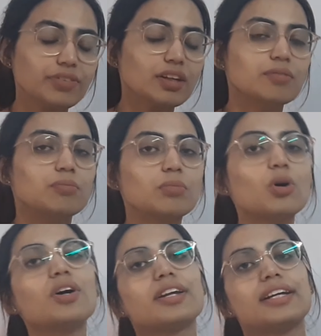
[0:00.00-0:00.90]

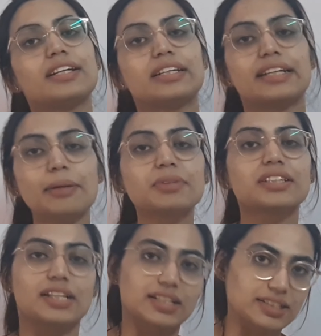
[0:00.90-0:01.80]
more in-depth
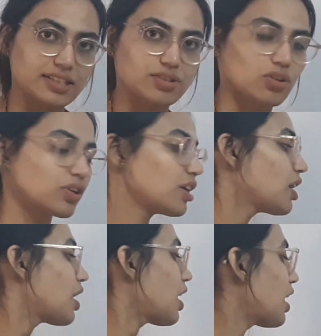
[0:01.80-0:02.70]
analysis on
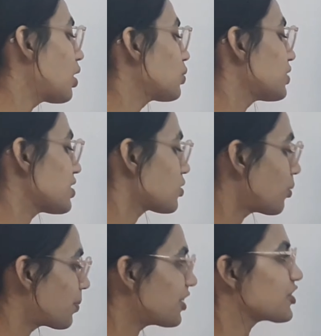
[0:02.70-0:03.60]
how these
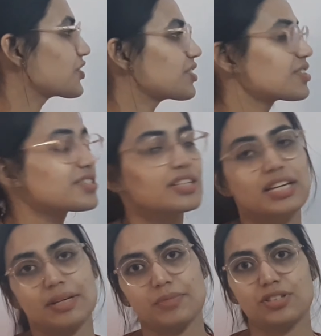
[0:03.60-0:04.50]
operations
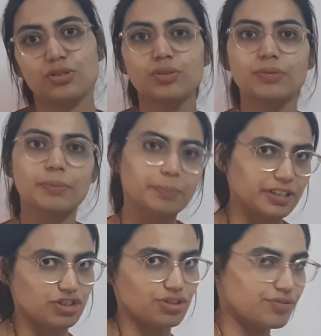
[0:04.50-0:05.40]
came into
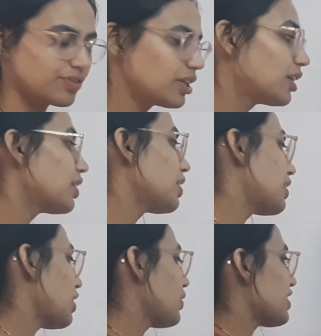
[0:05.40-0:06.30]
picture.
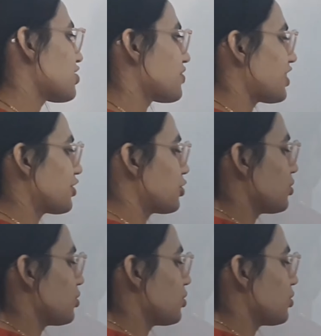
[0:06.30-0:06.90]
Now let's try to do